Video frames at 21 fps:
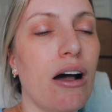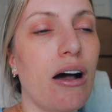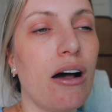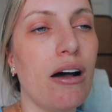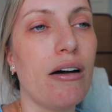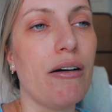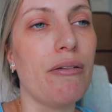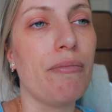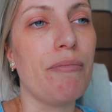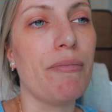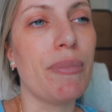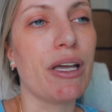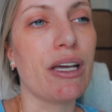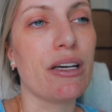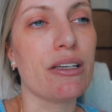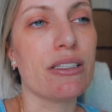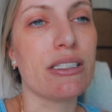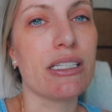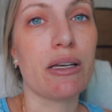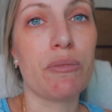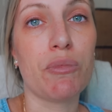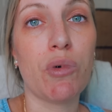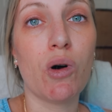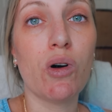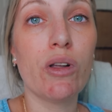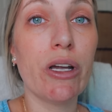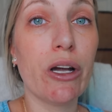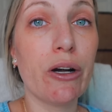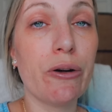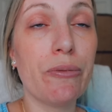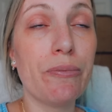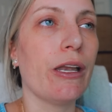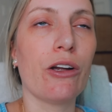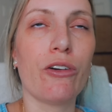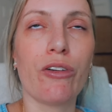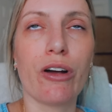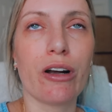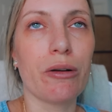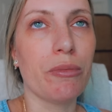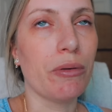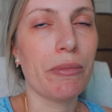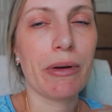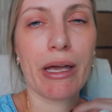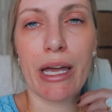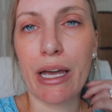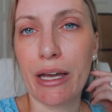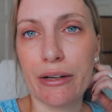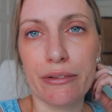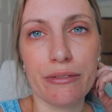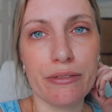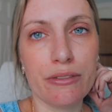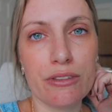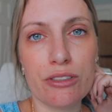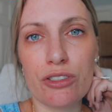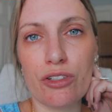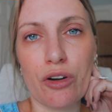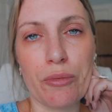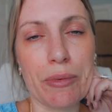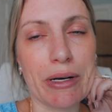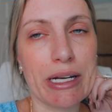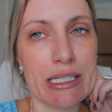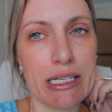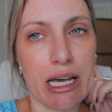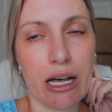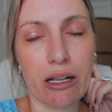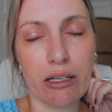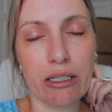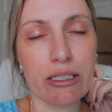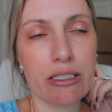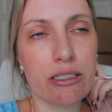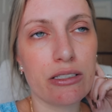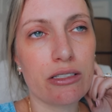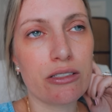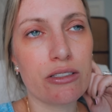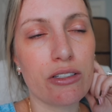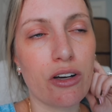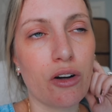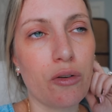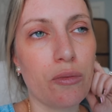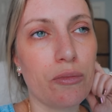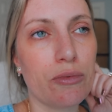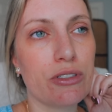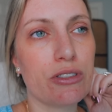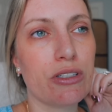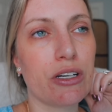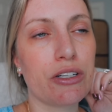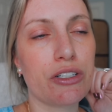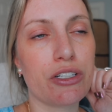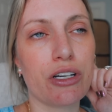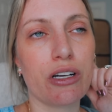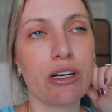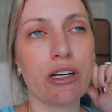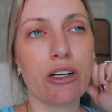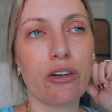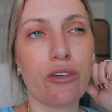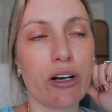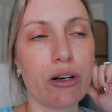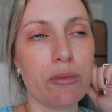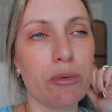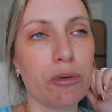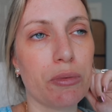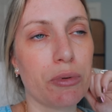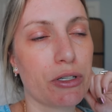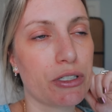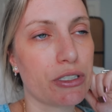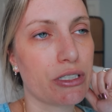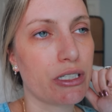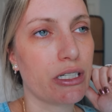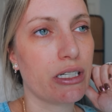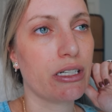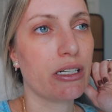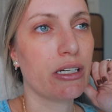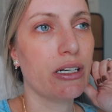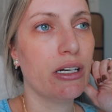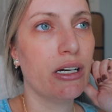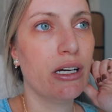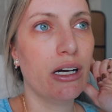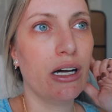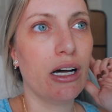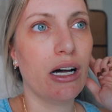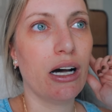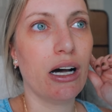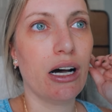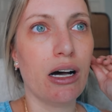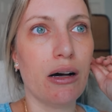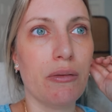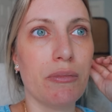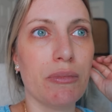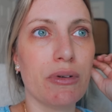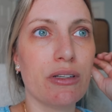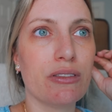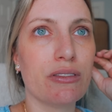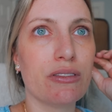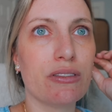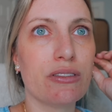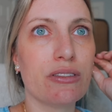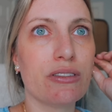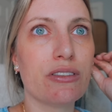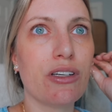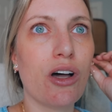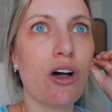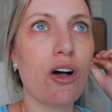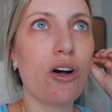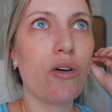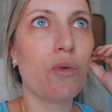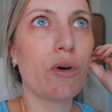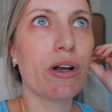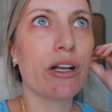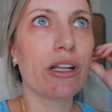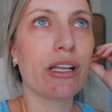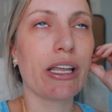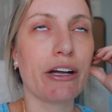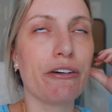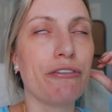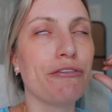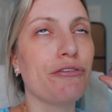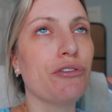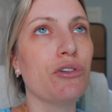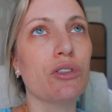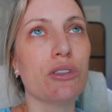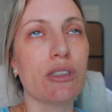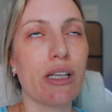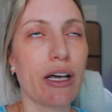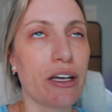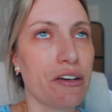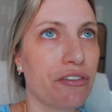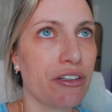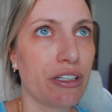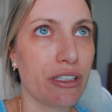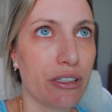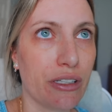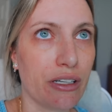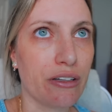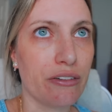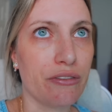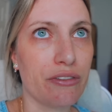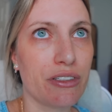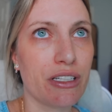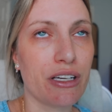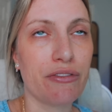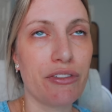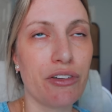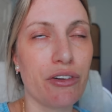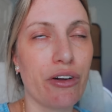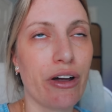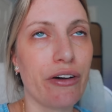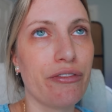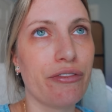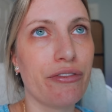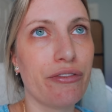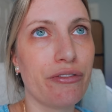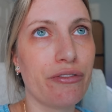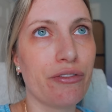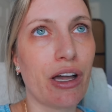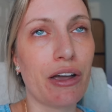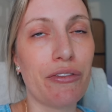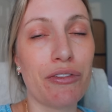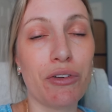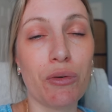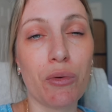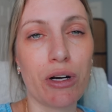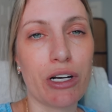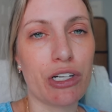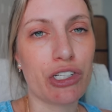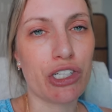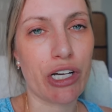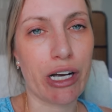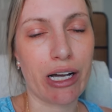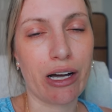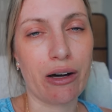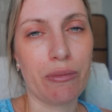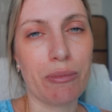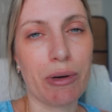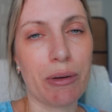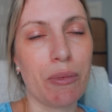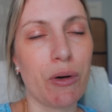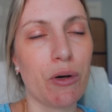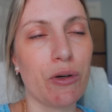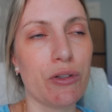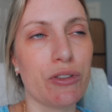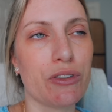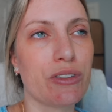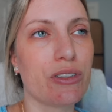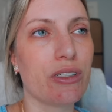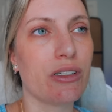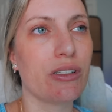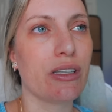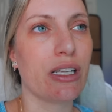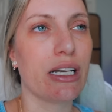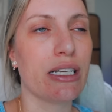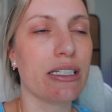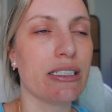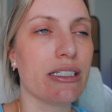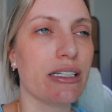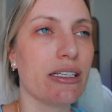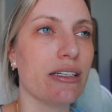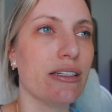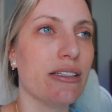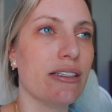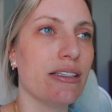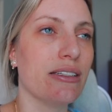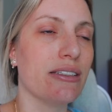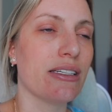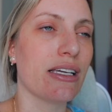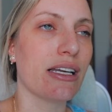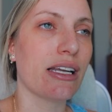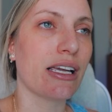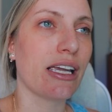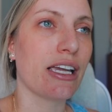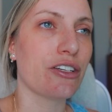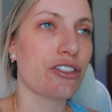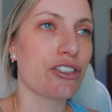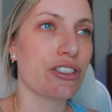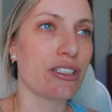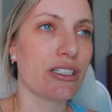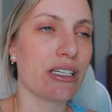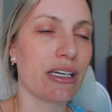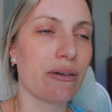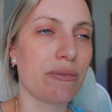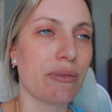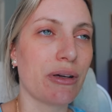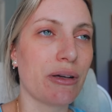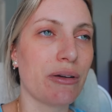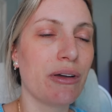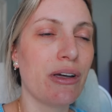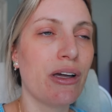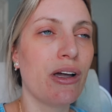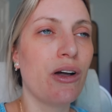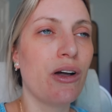um, because he had polio. An incredible man, so many talents, so such an incredible person. Um, so what a, like a full life he lived. If you have, if you want to check out my post that I did in dedication to him, I